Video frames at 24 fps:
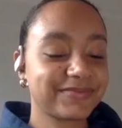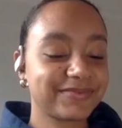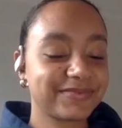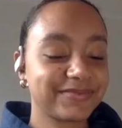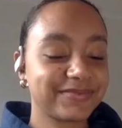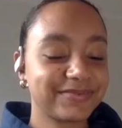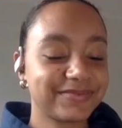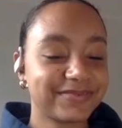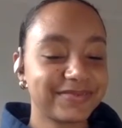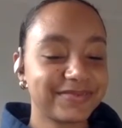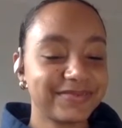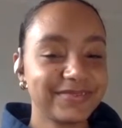
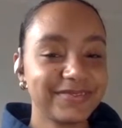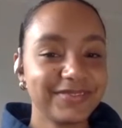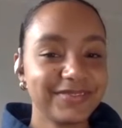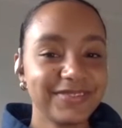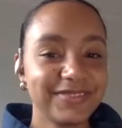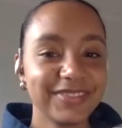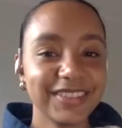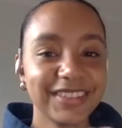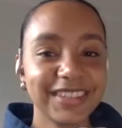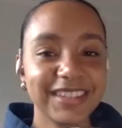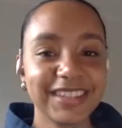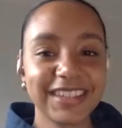
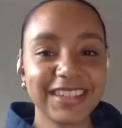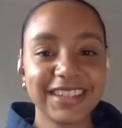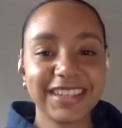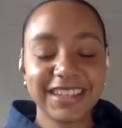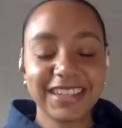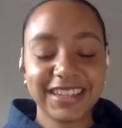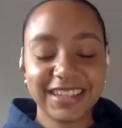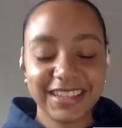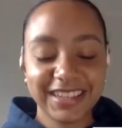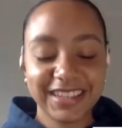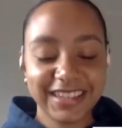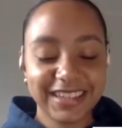
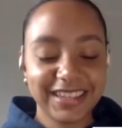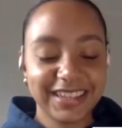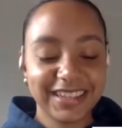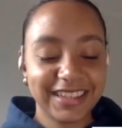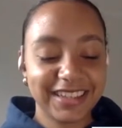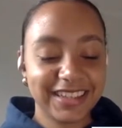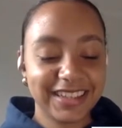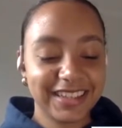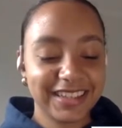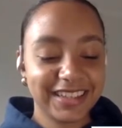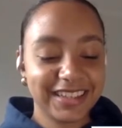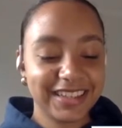
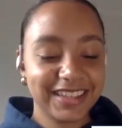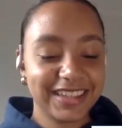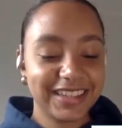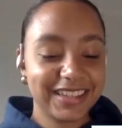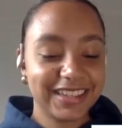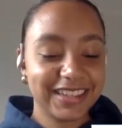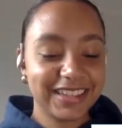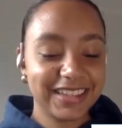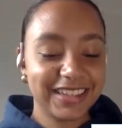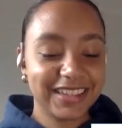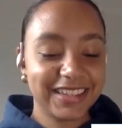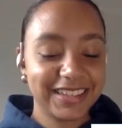
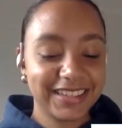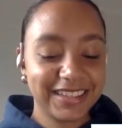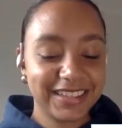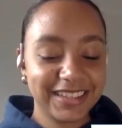[no speech]